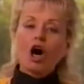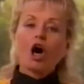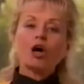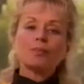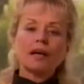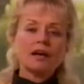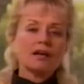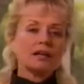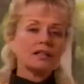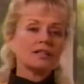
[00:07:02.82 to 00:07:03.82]
Our
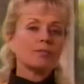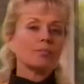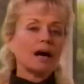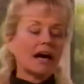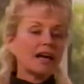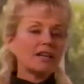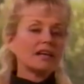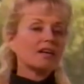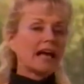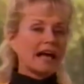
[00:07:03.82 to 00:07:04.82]
parents, by
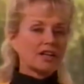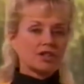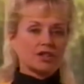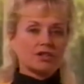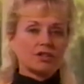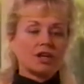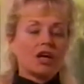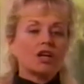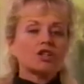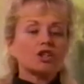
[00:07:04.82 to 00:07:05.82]
their actions,
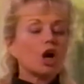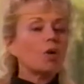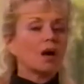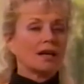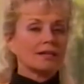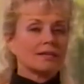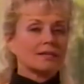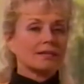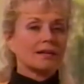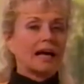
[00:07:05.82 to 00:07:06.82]
show us
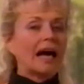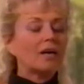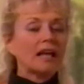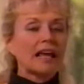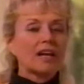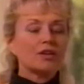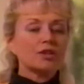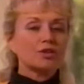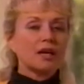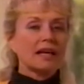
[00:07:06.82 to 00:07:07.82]
how to handle
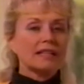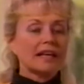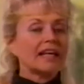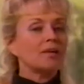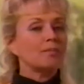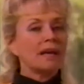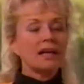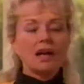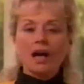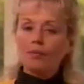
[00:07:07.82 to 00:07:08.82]
stress, and it may
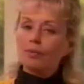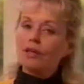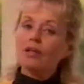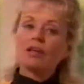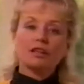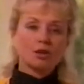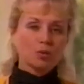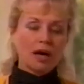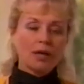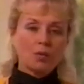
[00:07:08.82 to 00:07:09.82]
not be in the
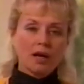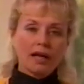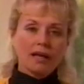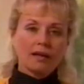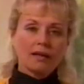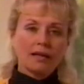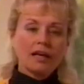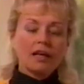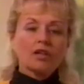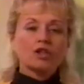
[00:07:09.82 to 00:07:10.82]
right way.
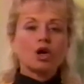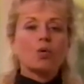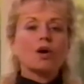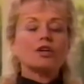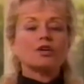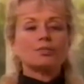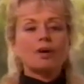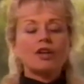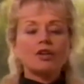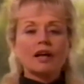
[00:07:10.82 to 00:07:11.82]
So when your
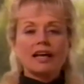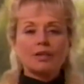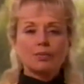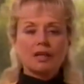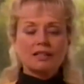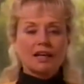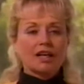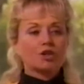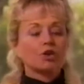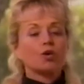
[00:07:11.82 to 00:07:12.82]
mother has breast
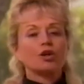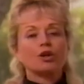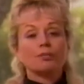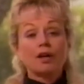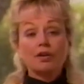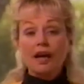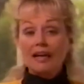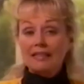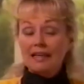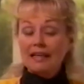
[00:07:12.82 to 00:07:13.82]
cancer, or your mother
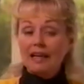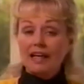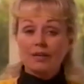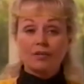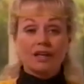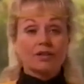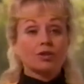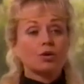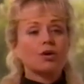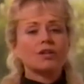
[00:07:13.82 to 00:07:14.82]
has any kind of
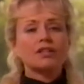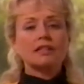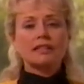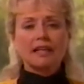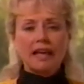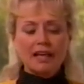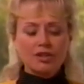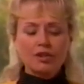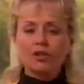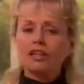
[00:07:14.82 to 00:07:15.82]
cancer, or there's a
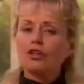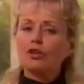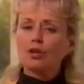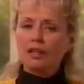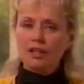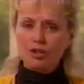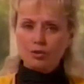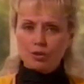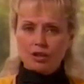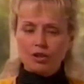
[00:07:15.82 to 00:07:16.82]
cancer in your
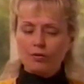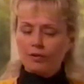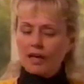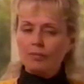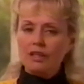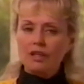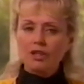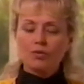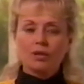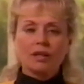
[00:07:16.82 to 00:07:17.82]
history, your family
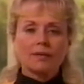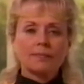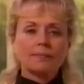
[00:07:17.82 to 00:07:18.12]
history,